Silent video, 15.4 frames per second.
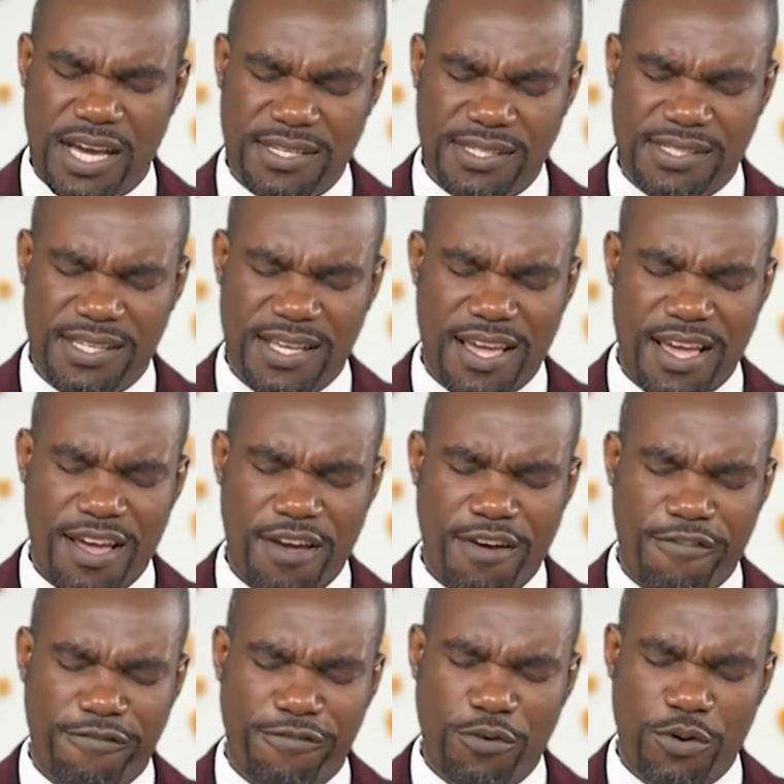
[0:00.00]
us
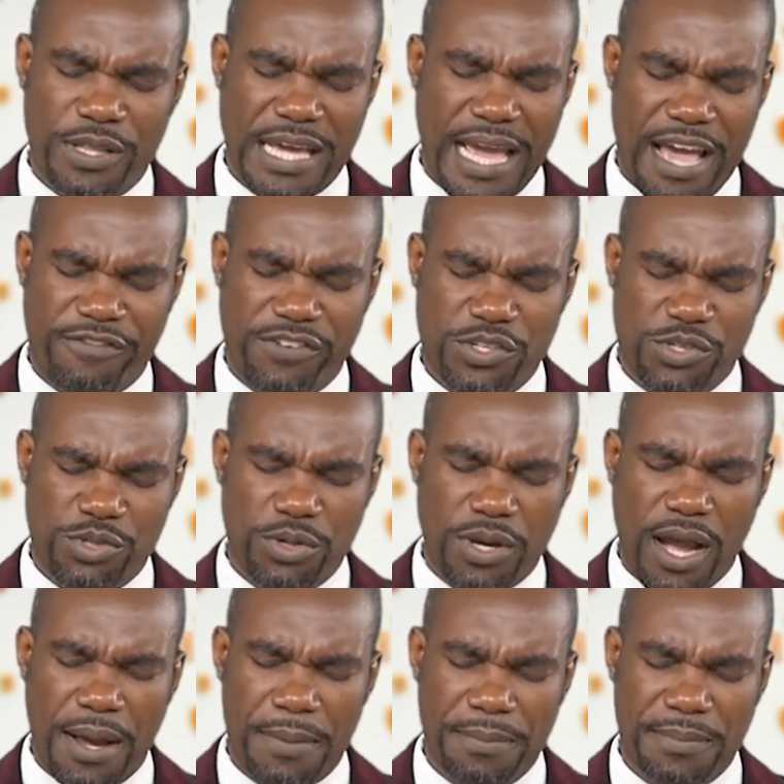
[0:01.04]
for the heavens to
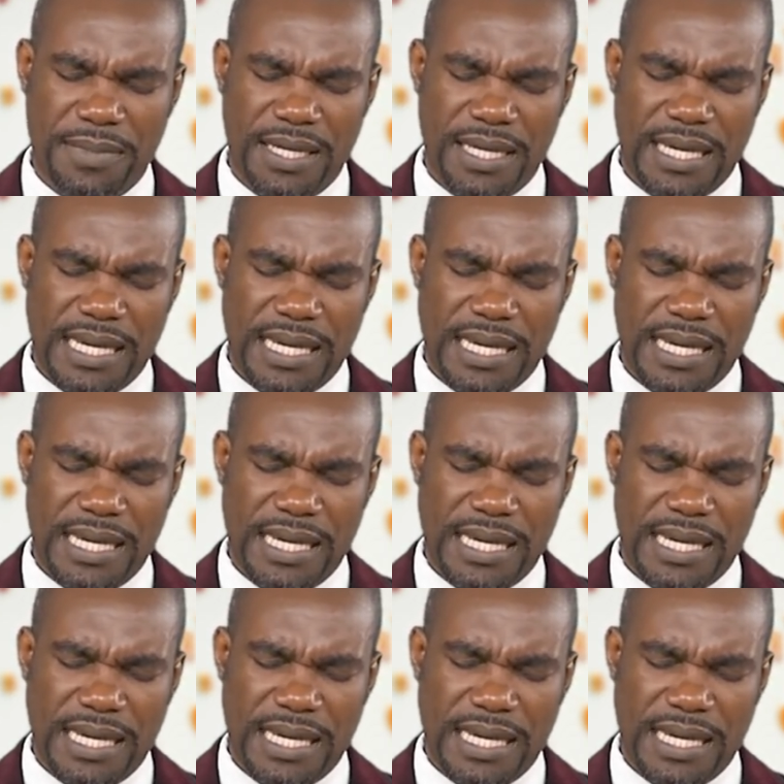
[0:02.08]
come.